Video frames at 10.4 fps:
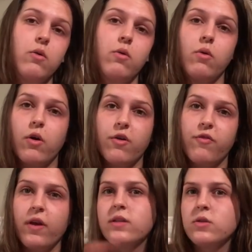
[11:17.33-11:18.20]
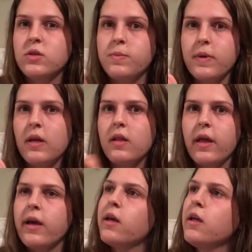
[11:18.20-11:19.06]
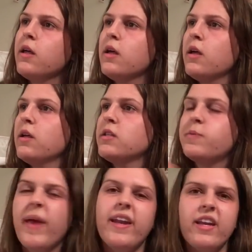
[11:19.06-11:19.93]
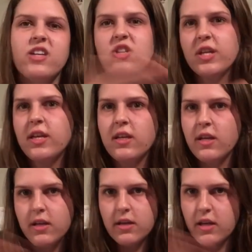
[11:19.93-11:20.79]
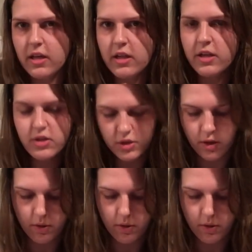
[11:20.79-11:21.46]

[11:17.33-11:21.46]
or friends who speak like Spanish and then in English,